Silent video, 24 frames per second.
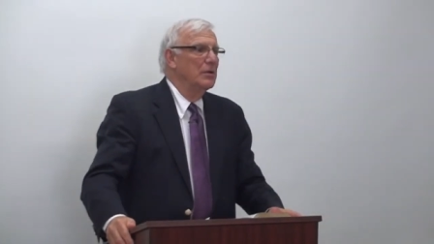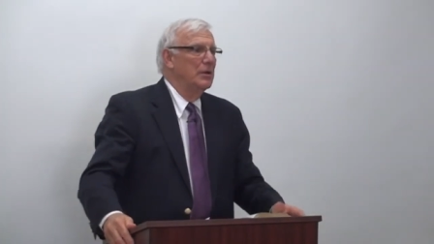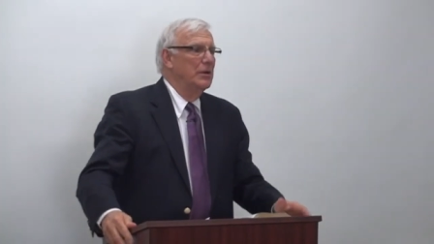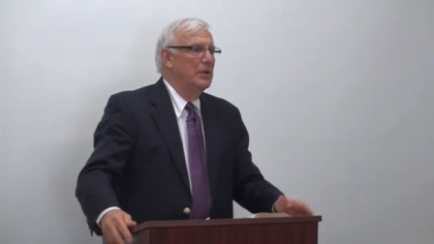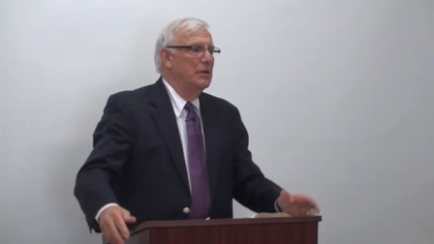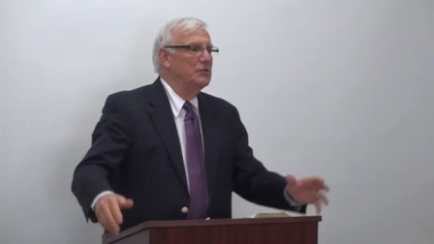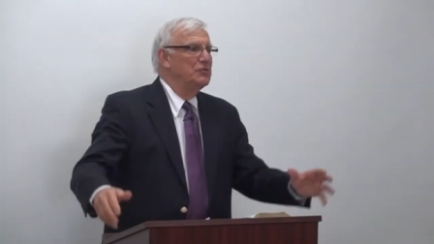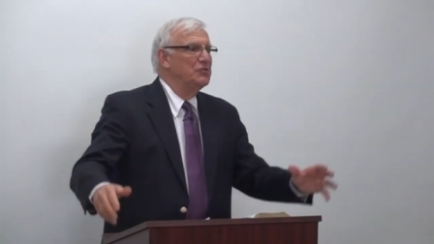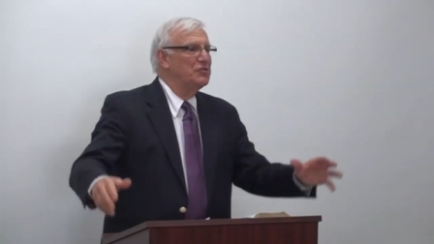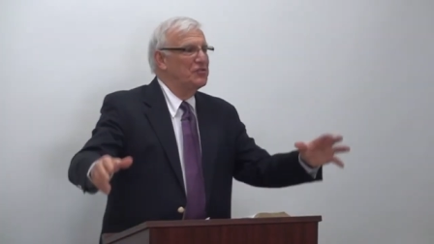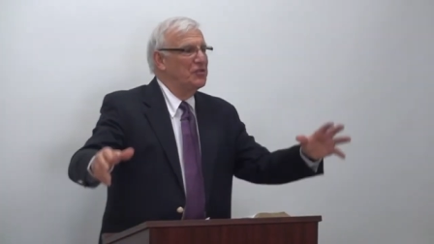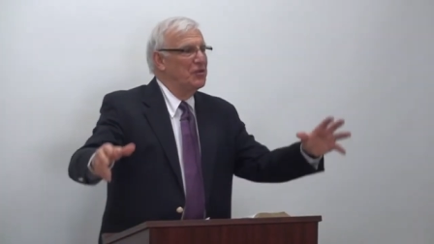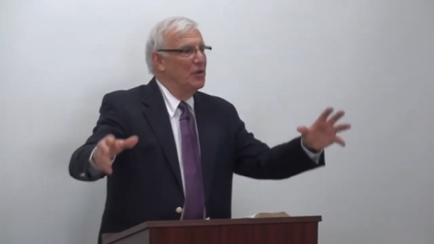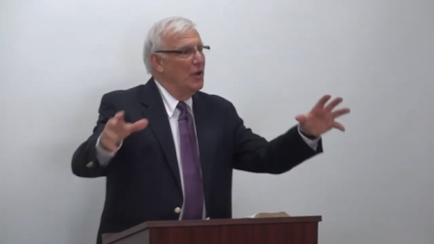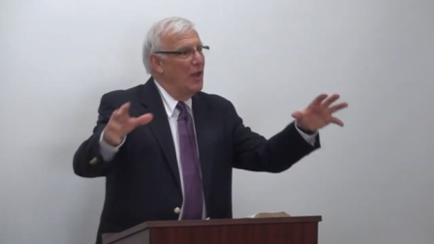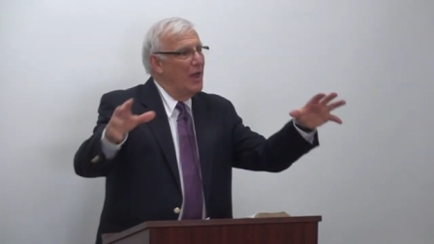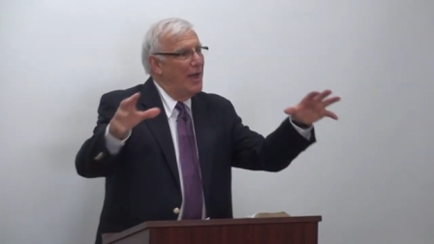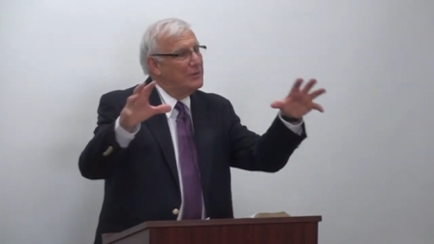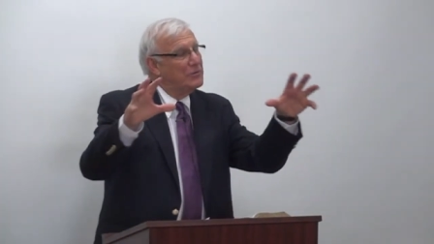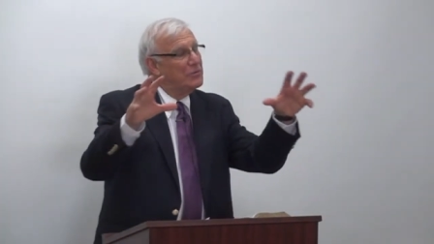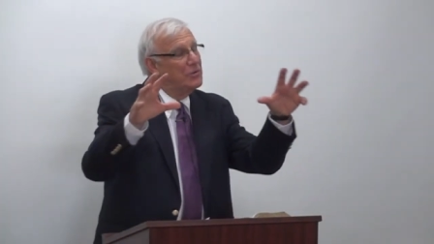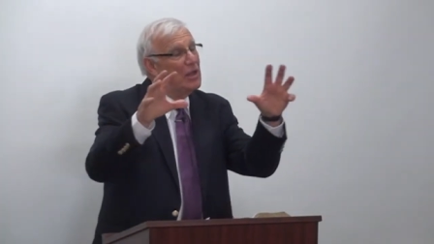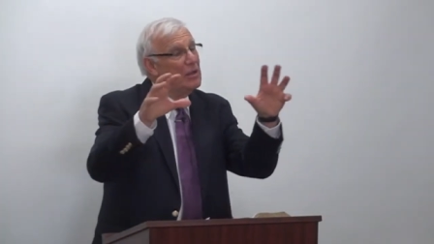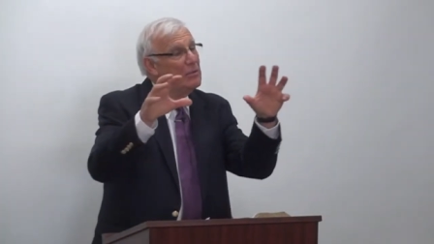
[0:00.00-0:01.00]
in
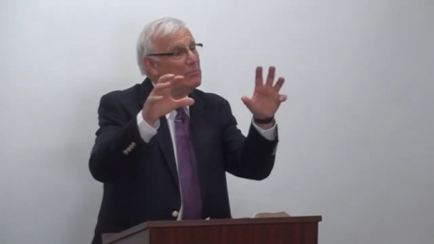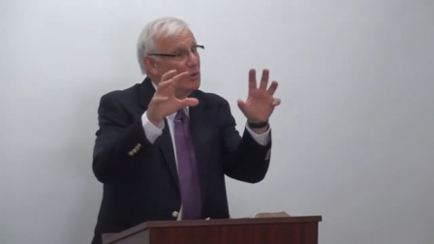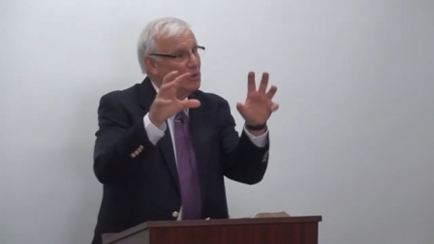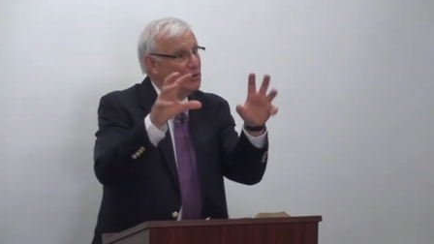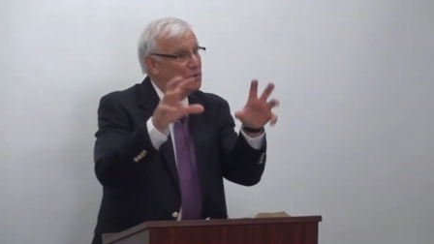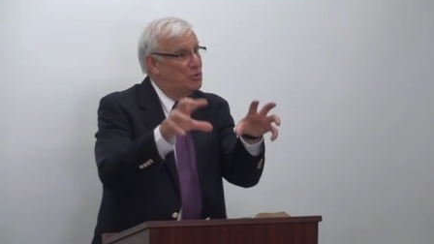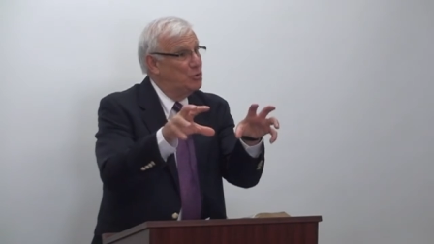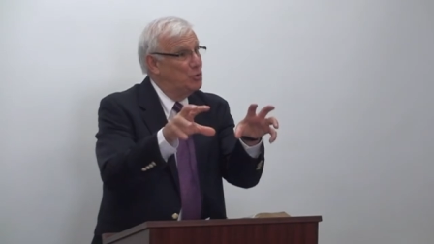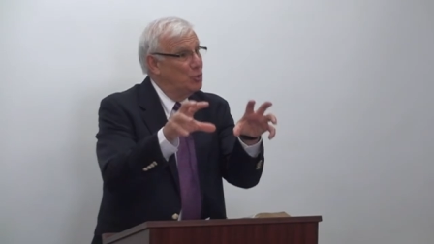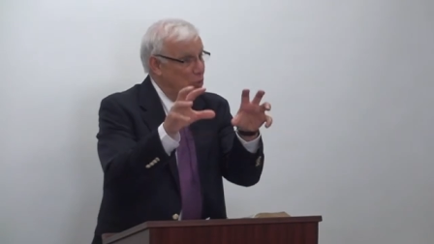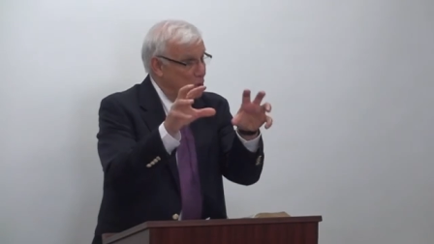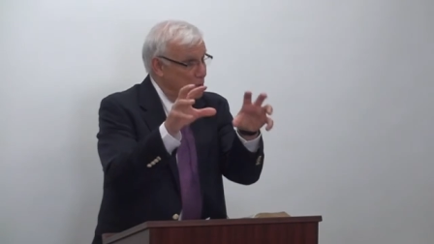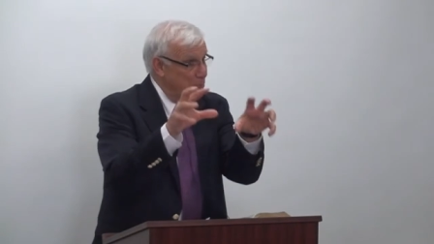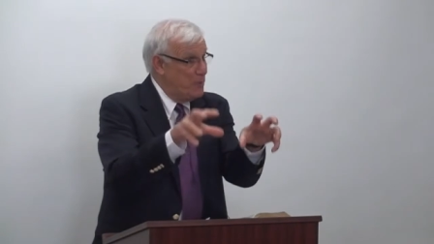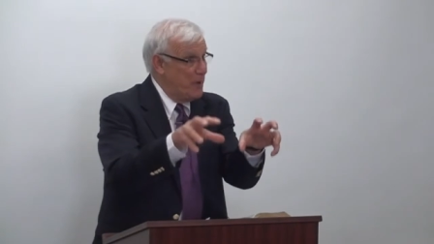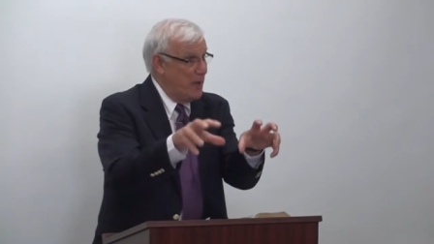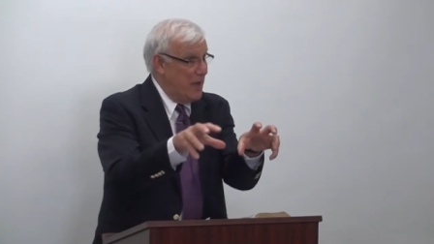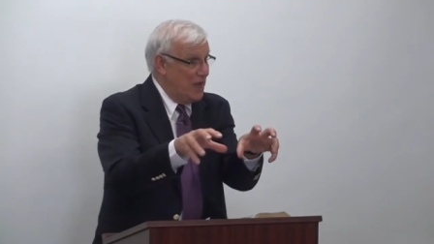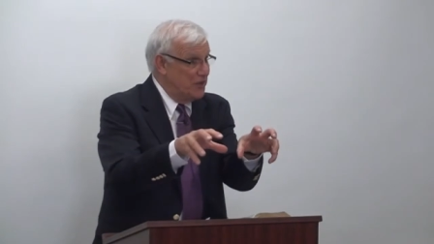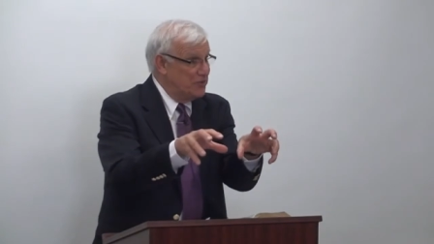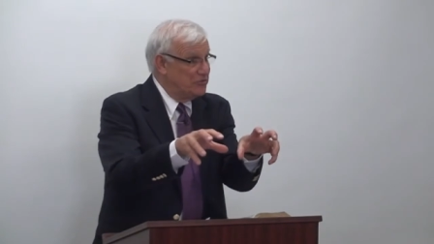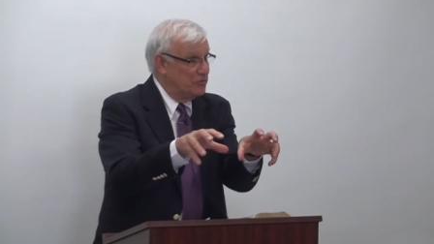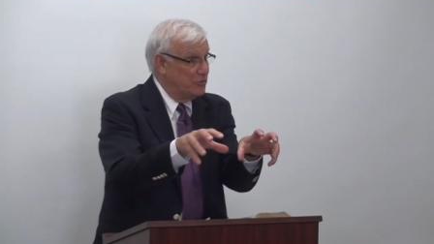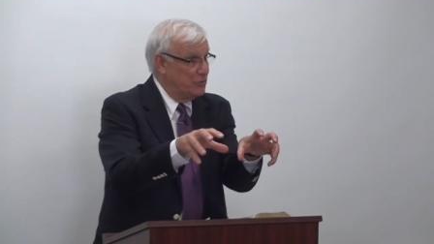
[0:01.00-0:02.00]
selecting mature
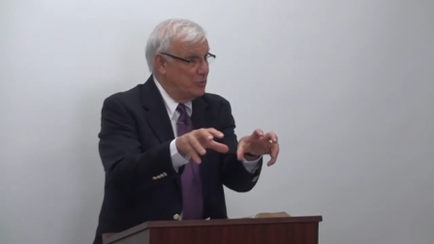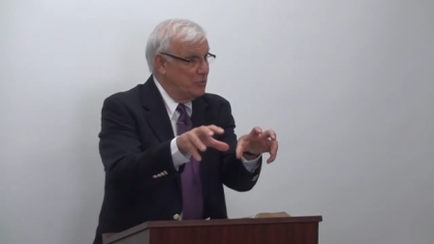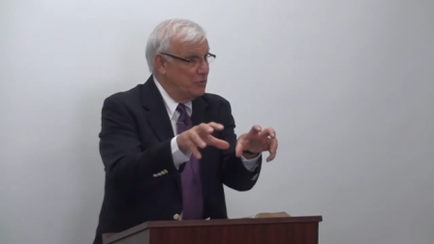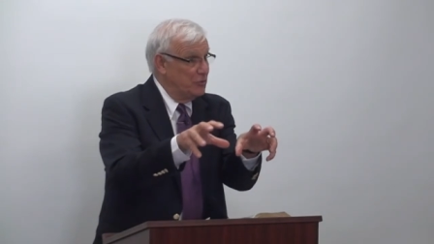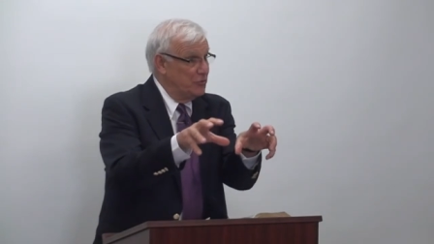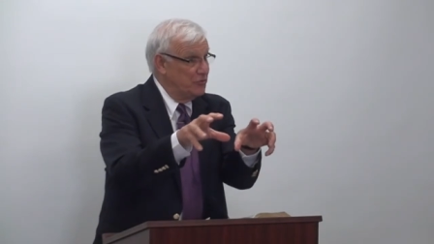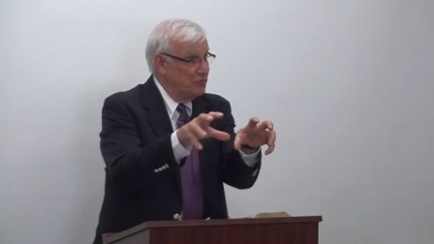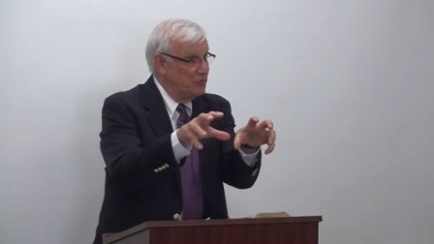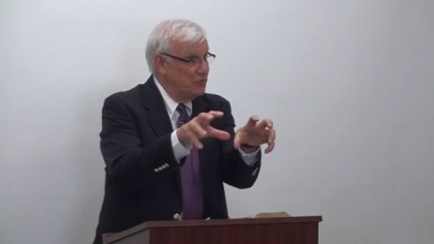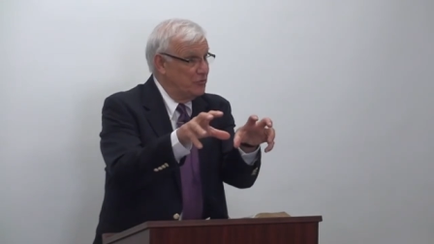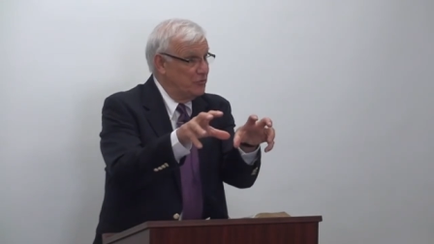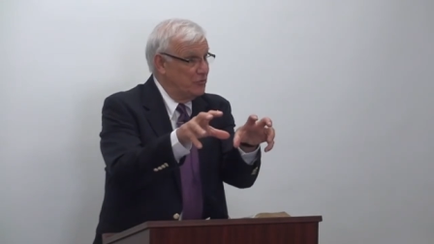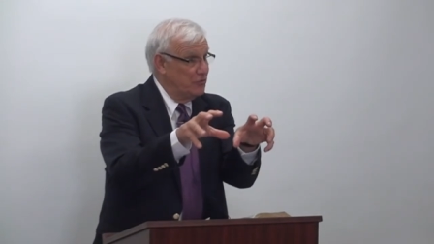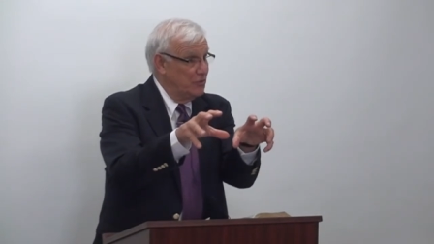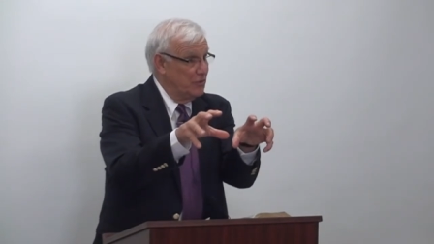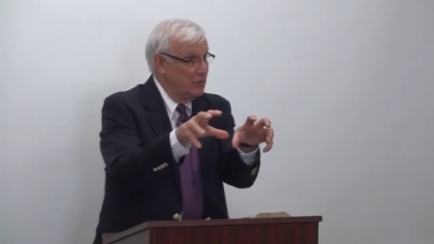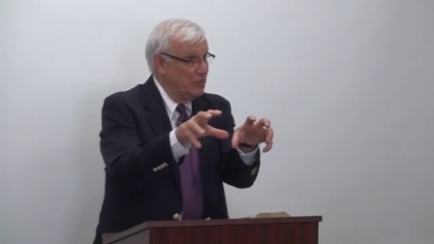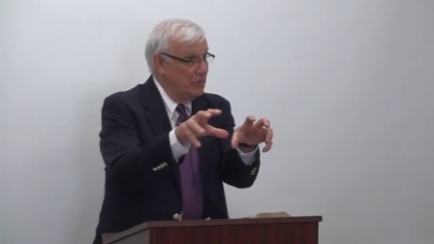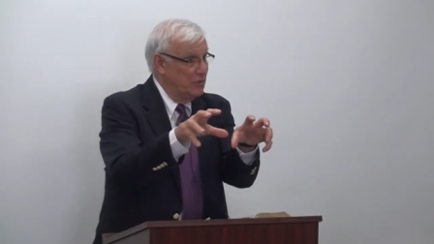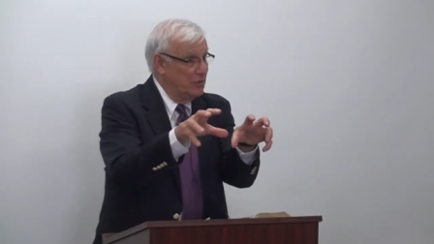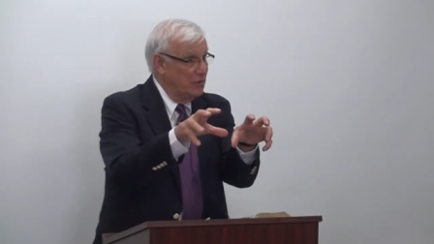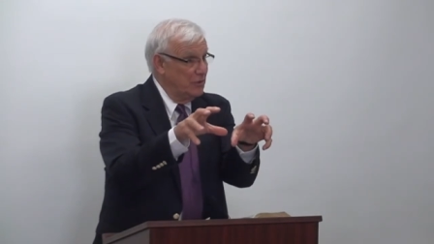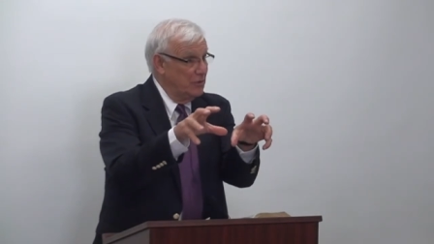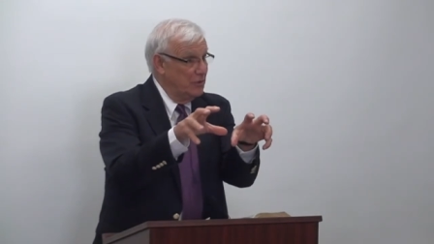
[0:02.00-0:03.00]
pastors
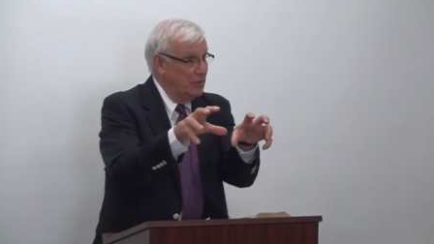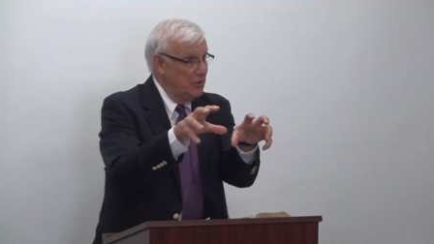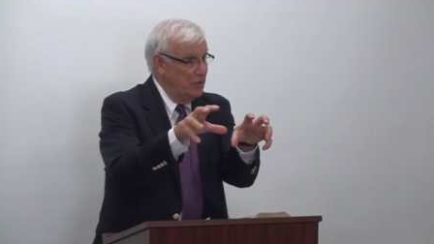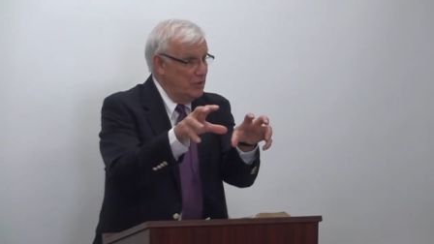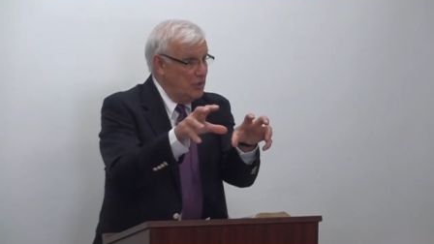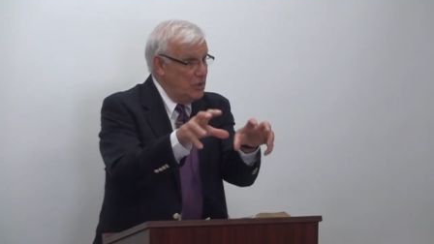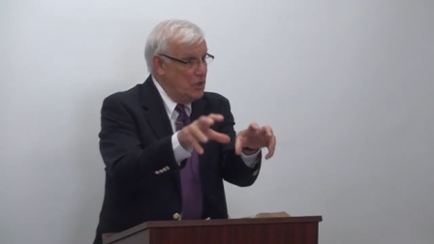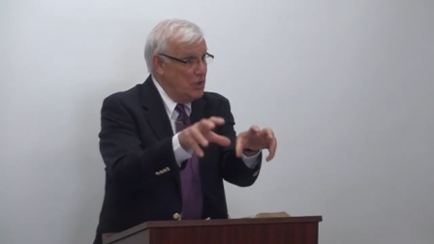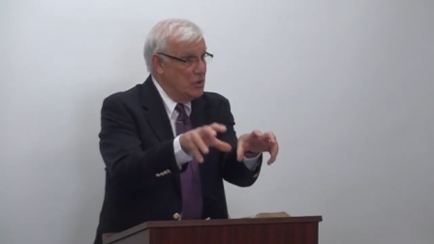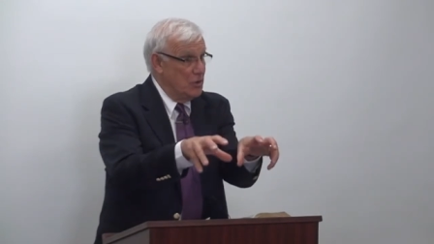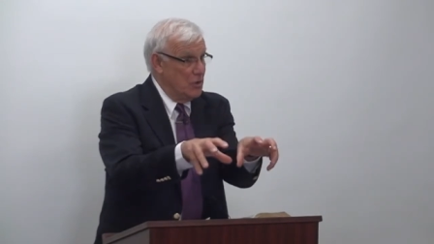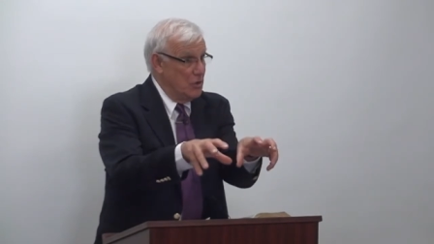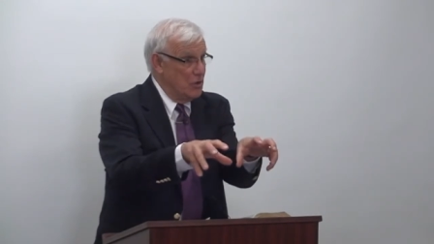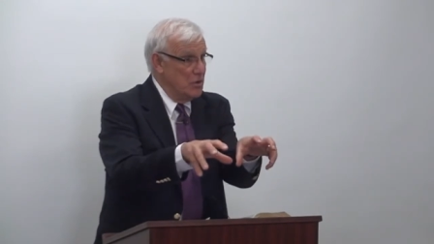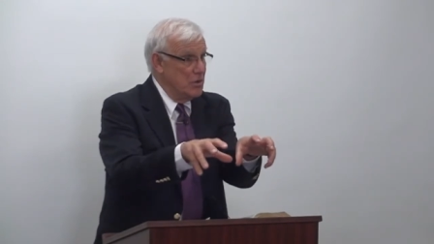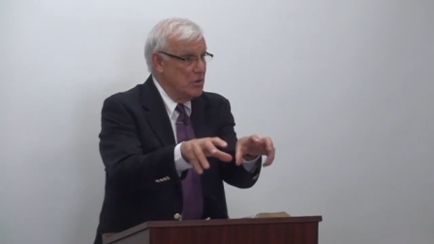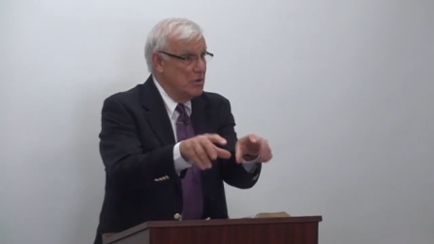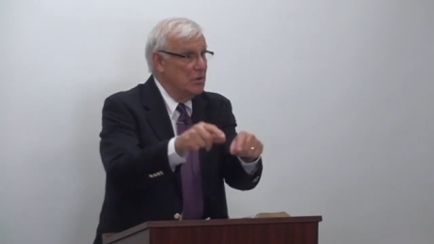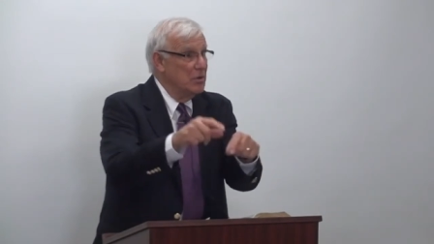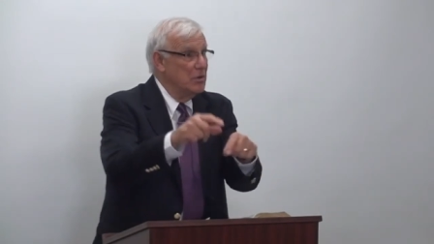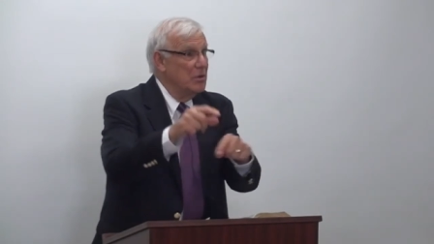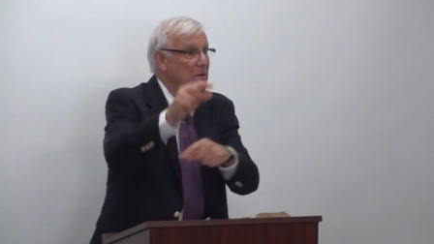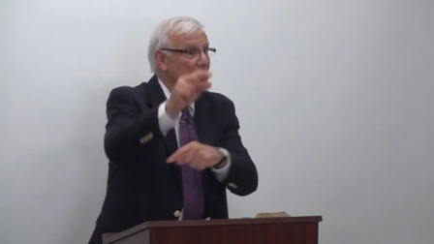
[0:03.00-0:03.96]
here